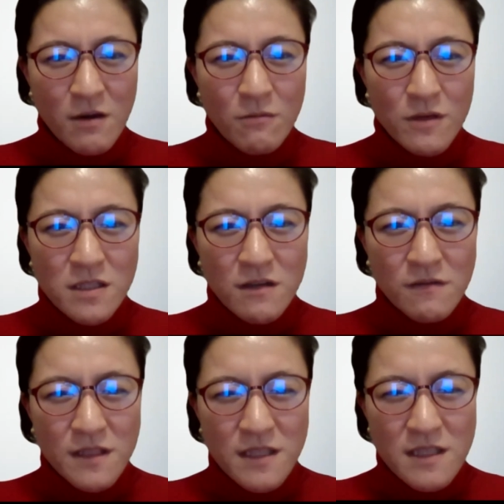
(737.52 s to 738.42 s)
Which
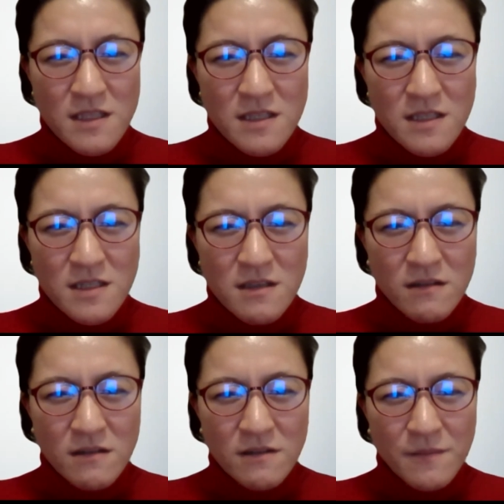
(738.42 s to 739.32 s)
of these
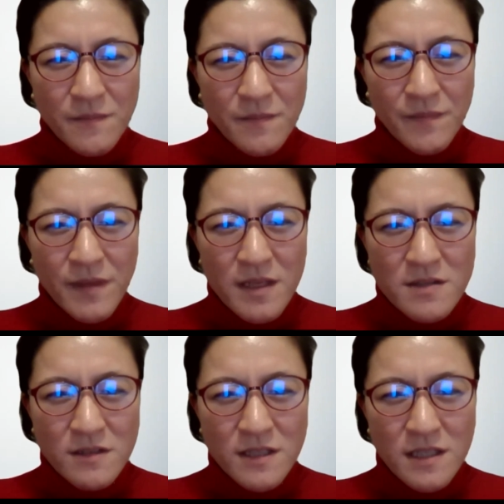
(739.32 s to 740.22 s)
is
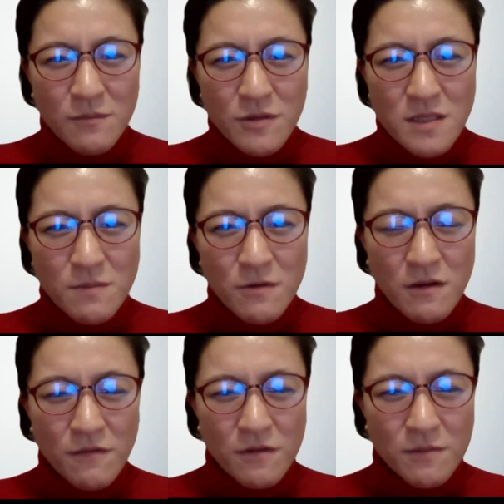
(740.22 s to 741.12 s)
a key principle
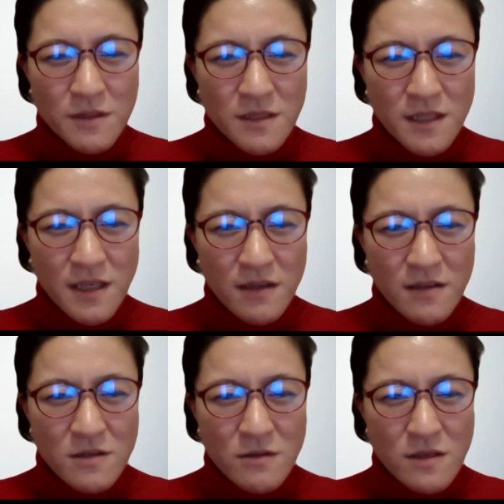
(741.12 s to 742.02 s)
of open
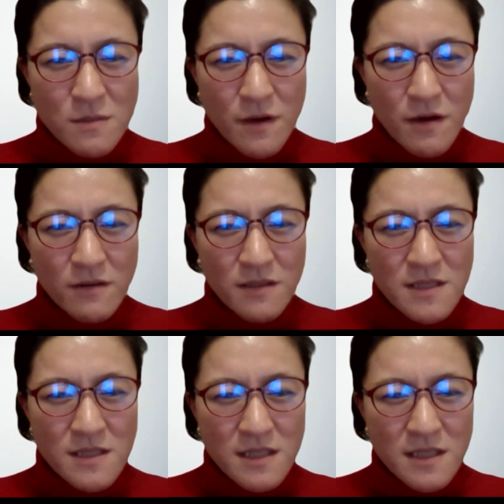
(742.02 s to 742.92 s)
science?
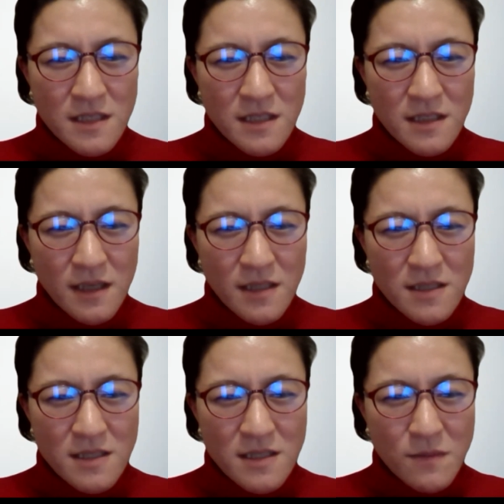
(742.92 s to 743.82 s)
Transparency,
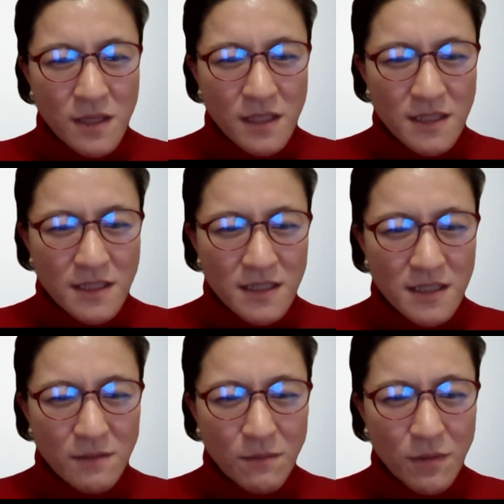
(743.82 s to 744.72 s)

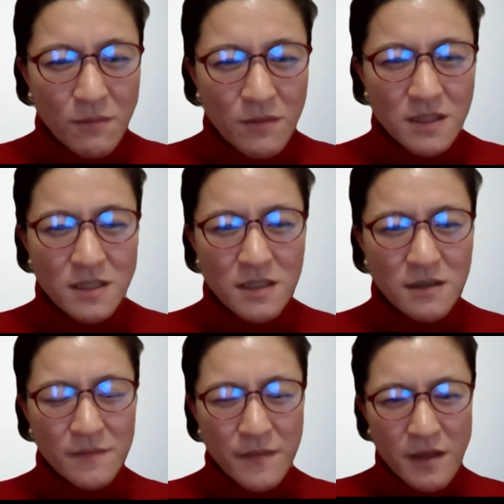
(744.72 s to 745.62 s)
accessibility, and
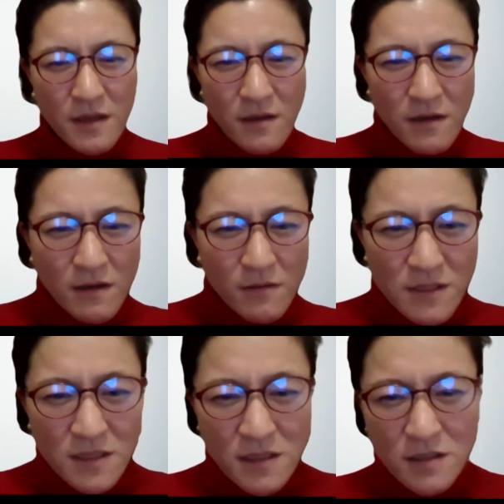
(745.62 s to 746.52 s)
publishing
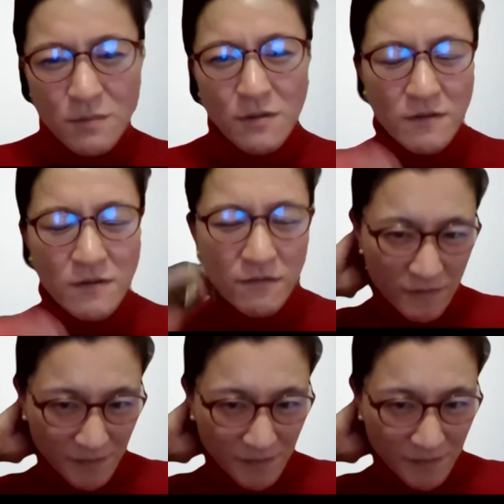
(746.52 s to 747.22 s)
research before.